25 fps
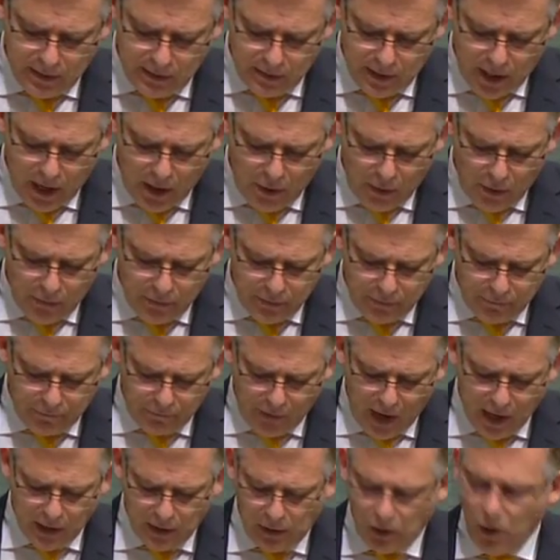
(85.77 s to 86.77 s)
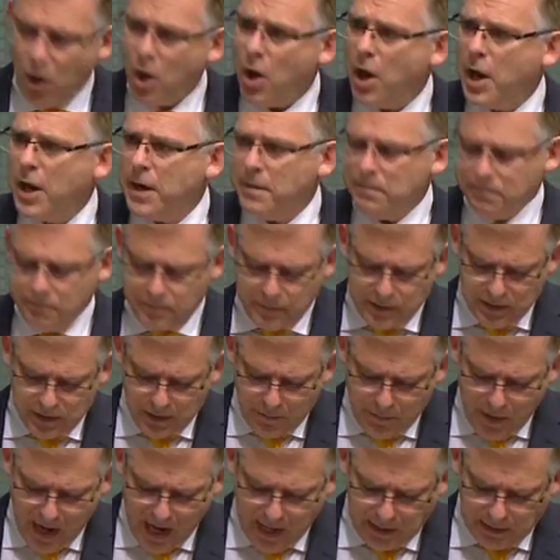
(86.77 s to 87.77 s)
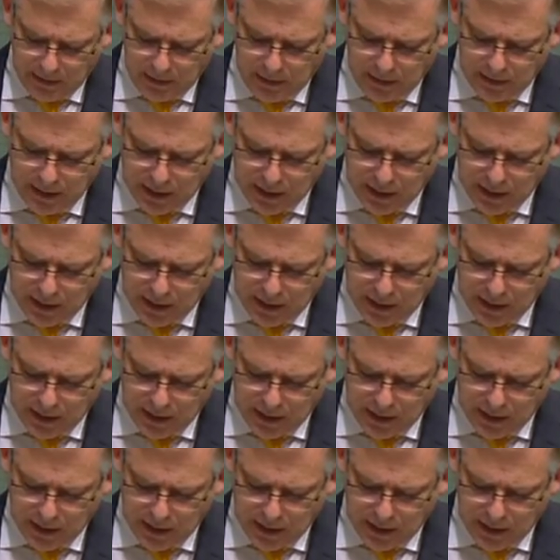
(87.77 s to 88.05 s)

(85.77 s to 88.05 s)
They are on the front line in the battle